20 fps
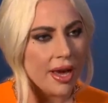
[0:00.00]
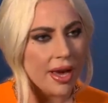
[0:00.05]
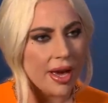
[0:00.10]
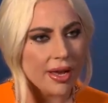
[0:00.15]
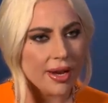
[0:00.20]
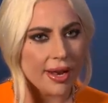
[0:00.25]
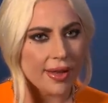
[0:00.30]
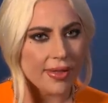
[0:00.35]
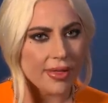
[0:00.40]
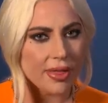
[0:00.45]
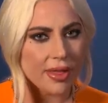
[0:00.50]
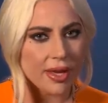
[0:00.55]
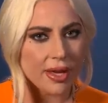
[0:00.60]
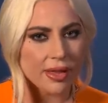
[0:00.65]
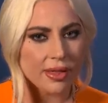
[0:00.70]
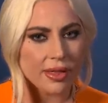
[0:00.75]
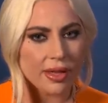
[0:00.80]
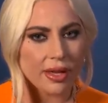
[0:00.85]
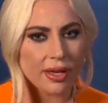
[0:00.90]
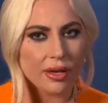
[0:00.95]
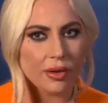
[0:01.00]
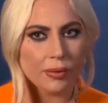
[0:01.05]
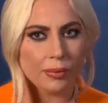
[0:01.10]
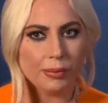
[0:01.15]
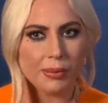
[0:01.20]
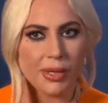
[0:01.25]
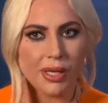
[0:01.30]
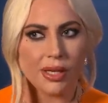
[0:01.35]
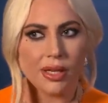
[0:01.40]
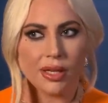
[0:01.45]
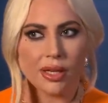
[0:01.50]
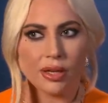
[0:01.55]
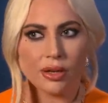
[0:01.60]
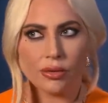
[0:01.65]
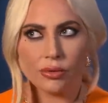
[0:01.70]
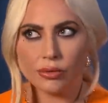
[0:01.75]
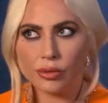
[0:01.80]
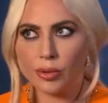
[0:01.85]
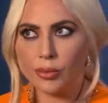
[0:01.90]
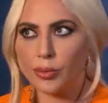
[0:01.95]
And I think that being in a
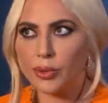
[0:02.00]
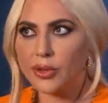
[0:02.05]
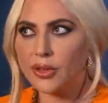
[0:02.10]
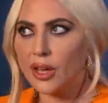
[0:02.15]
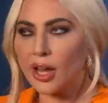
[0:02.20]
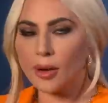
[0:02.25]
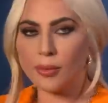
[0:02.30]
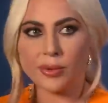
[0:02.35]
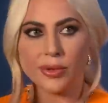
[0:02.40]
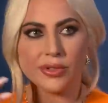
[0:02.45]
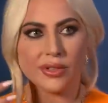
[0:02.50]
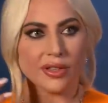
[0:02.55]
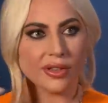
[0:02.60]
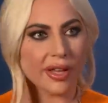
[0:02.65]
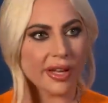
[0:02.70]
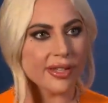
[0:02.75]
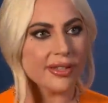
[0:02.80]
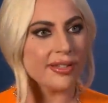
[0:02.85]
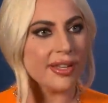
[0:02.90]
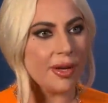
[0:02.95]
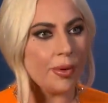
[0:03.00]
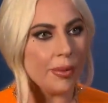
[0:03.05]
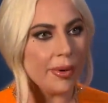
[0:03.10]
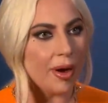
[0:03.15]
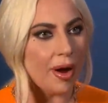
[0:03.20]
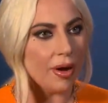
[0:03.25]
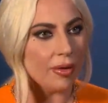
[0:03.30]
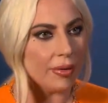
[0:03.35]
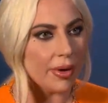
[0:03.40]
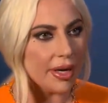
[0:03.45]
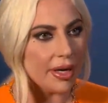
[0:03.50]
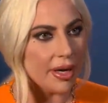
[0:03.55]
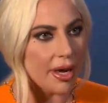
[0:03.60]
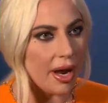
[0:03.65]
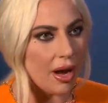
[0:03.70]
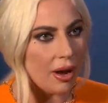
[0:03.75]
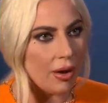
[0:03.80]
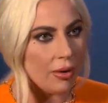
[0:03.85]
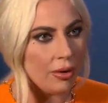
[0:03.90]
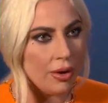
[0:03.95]
room with cameras and lights like we are right
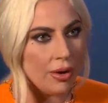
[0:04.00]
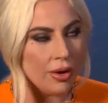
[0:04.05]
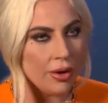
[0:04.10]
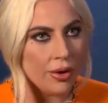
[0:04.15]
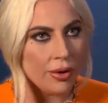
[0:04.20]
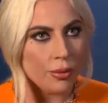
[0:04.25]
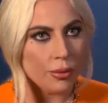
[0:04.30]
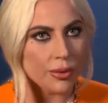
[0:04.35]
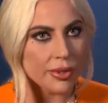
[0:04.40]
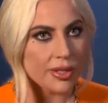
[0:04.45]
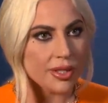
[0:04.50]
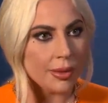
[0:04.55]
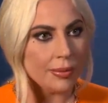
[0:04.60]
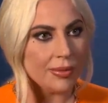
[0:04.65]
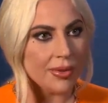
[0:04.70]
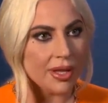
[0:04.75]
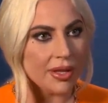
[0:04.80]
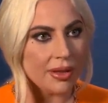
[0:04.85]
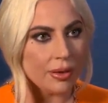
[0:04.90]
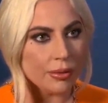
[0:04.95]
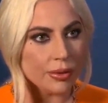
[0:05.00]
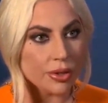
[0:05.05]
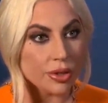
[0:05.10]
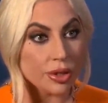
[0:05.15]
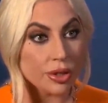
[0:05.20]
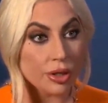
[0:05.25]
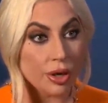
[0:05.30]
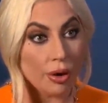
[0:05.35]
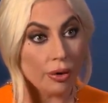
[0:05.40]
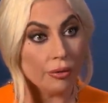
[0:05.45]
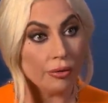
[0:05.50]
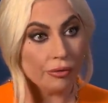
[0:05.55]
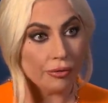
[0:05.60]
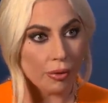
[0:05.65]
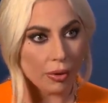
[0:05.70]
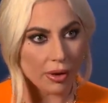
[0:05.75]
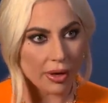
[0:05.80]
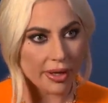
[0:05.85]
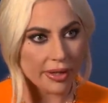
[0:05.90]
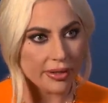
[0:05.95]
now was something that was so
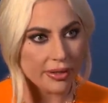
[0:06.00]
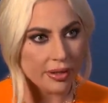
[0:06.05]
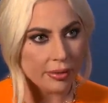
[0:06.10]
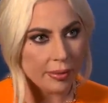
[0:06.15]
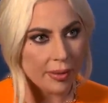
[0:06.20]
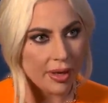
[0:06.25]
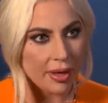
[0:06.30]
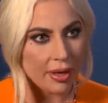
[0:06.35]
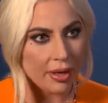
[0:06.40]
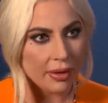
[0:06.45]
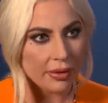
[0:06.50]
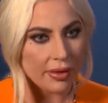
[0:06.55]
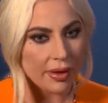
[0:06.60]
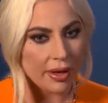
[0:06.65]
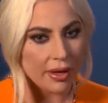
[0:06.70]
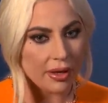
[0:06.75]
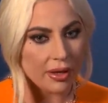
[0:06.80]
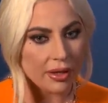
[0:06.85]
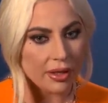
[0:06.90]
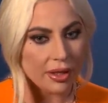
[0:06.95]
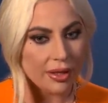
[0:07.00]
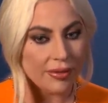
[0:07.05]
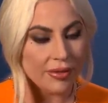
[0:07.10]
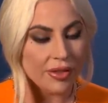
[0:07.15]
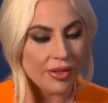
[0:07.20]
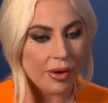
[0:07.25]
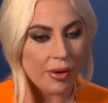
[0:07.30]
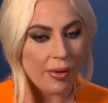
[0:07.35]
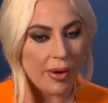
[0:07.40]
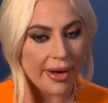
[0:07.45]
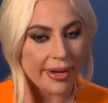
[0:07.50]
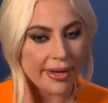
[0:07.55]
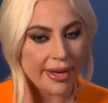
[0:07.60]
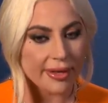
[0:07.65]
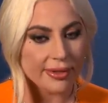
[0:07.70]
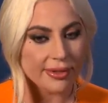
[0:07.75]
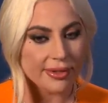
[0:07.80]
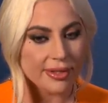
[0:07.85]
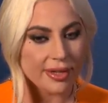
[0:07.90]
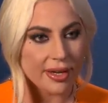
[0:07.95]
foreign to me that even though I
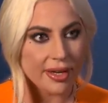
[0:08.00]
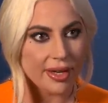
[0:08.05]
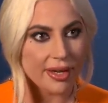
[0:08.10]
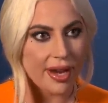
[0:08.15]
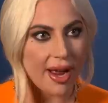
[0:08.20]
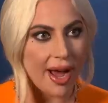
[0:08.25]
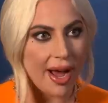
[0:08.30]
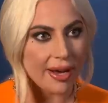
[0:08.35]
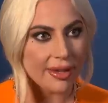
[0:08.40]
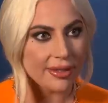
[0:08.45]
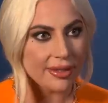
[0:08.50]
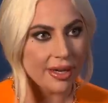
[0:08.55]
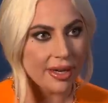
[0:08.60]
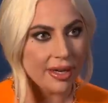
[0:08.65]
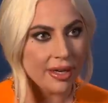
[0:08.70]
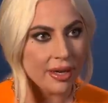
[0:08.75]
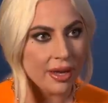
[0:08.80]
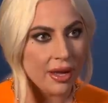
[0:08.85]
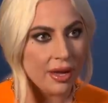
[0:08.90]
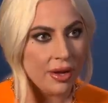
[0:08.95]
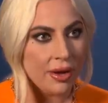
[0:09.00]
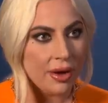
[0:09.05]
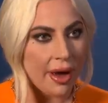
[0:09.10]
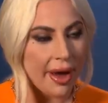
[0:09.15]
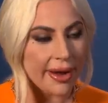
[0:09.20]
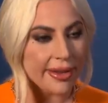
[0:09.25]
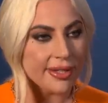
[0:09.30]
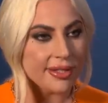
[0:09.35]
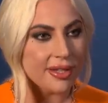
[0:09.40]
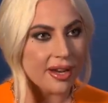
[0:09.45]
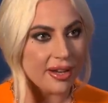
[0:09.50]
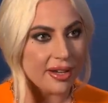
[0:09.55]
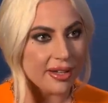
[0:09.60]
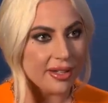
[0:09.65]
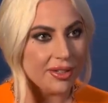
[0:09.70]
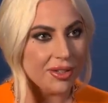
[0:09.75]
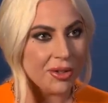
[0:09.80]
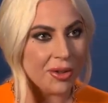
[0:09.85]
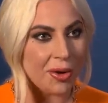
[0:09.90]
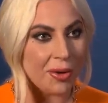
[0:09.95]
had studied acting, I
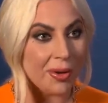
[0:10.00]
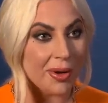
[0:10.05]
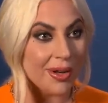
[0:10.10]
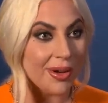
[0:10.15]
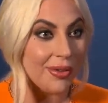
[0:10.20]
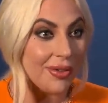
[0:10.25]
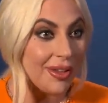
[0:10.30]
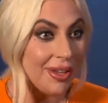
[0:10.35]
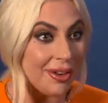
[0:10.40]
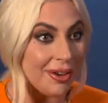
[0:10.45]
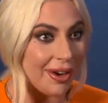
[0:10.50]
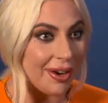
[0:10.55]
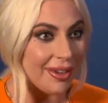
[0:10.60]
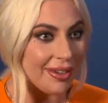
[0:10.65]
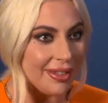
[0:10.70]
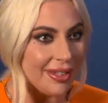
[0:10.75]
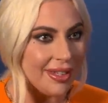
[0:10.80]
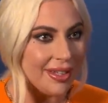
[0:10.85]
studied, you know, in a theater.